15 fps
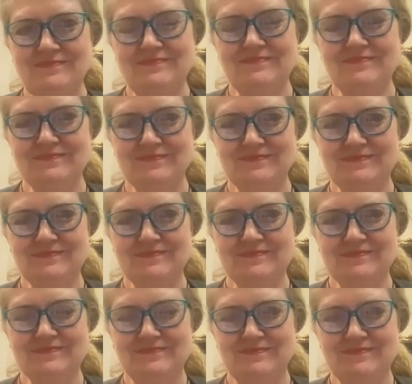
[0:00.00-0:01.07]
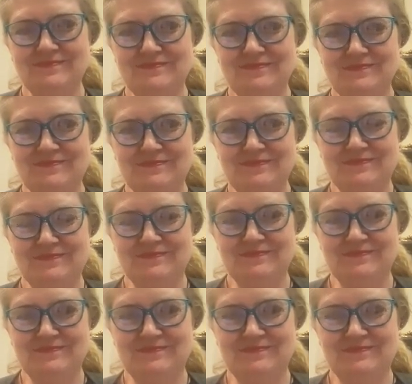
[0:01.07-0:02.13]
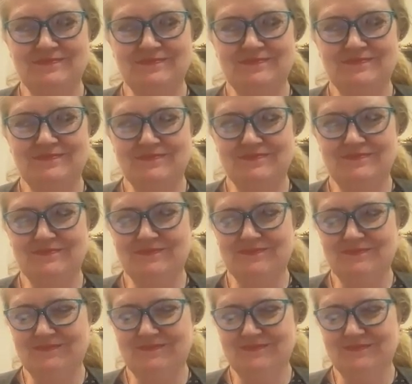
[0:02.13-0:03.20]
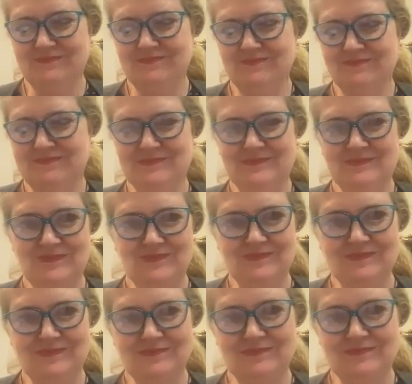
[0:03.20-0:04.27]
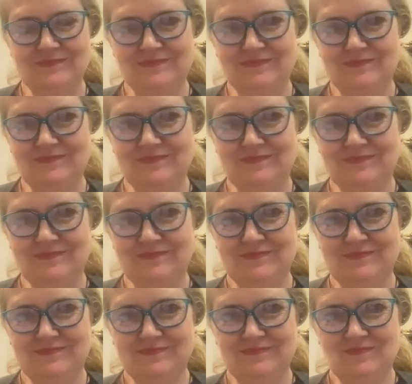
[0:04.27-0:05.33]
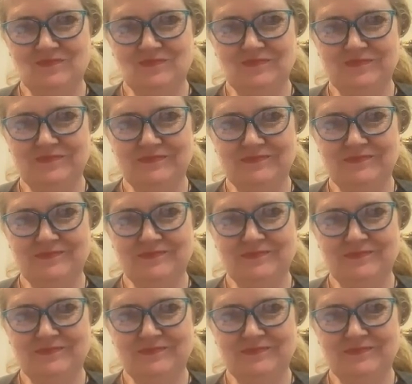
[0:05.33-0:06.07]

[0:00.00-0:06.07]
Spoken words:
The person shown says nothing.